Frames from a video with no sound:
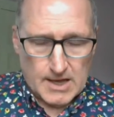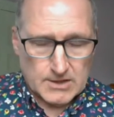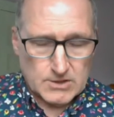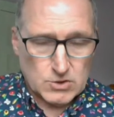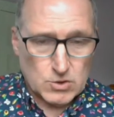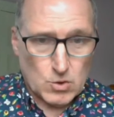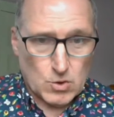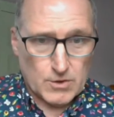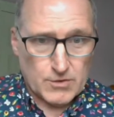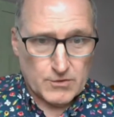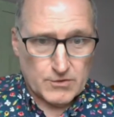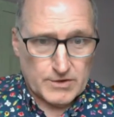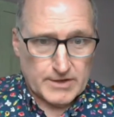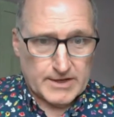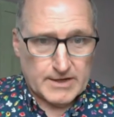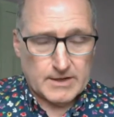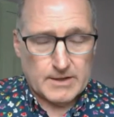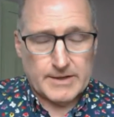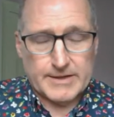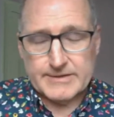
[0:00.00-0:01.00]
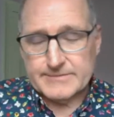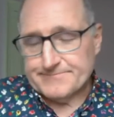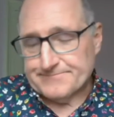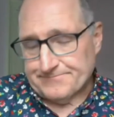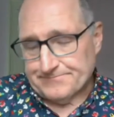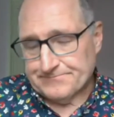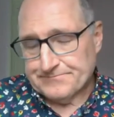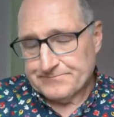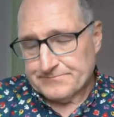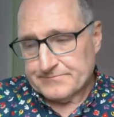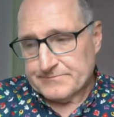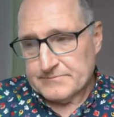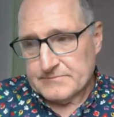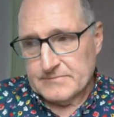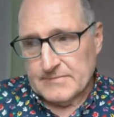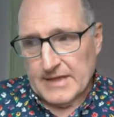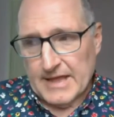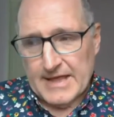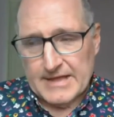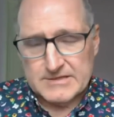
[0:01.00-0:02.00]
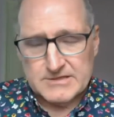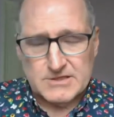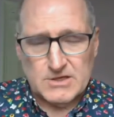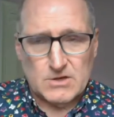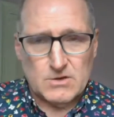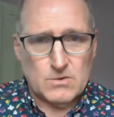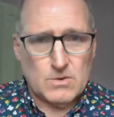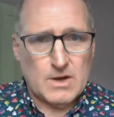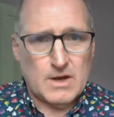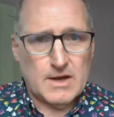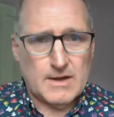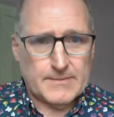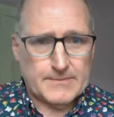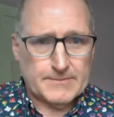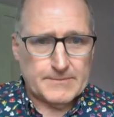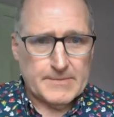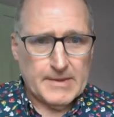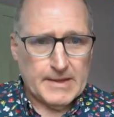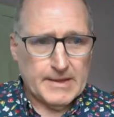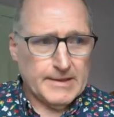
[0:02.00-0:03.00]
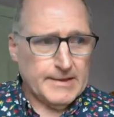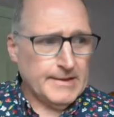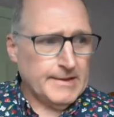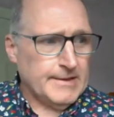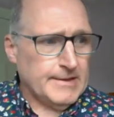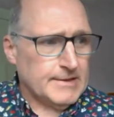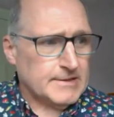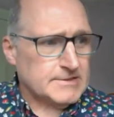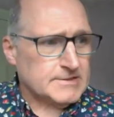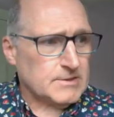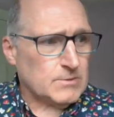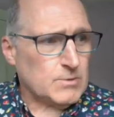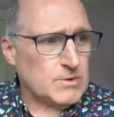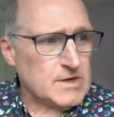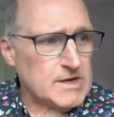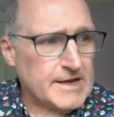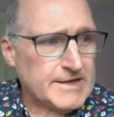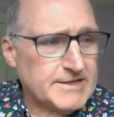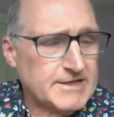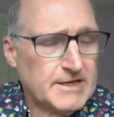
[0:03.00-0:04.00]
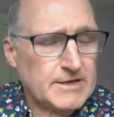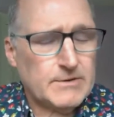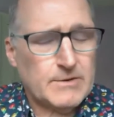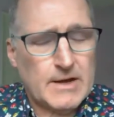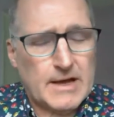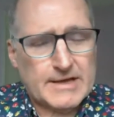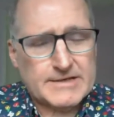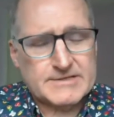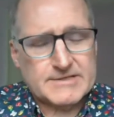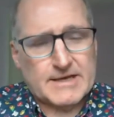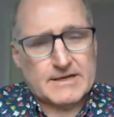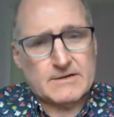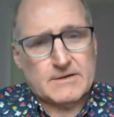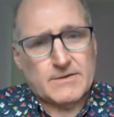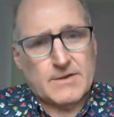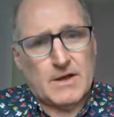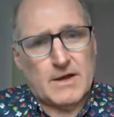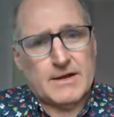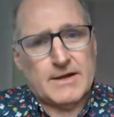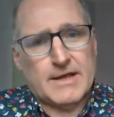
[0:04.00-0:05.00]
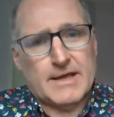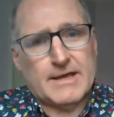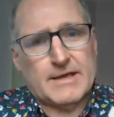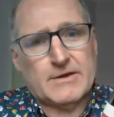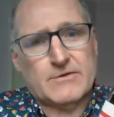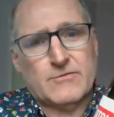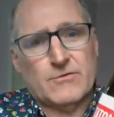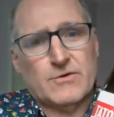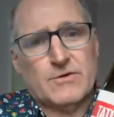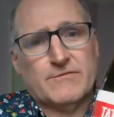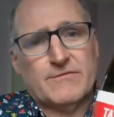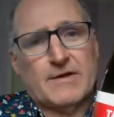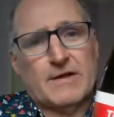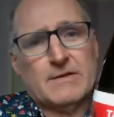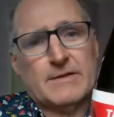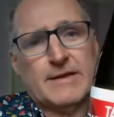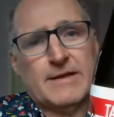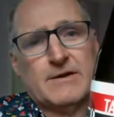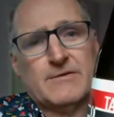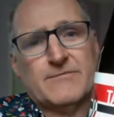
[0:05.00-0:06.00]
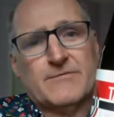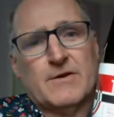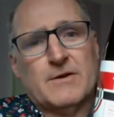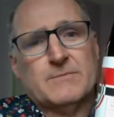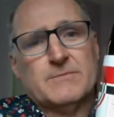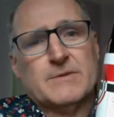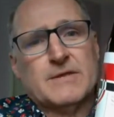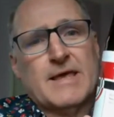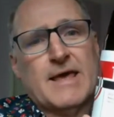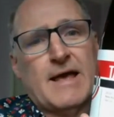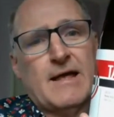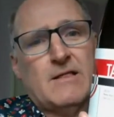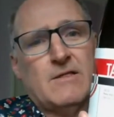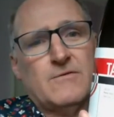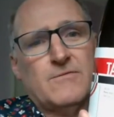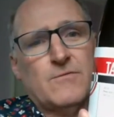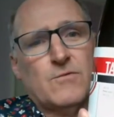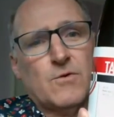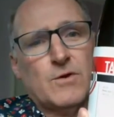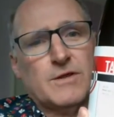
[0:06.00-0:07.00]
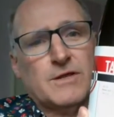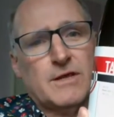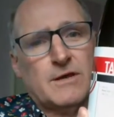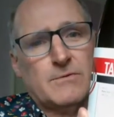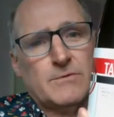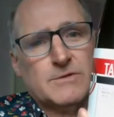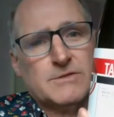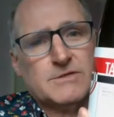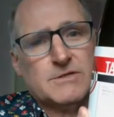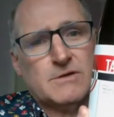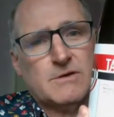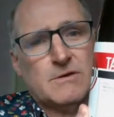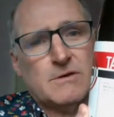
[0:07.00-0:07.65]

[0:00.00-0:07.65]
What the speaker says: northern Italy. And so what did I do? I settled on a Gruner Veltliner from California, which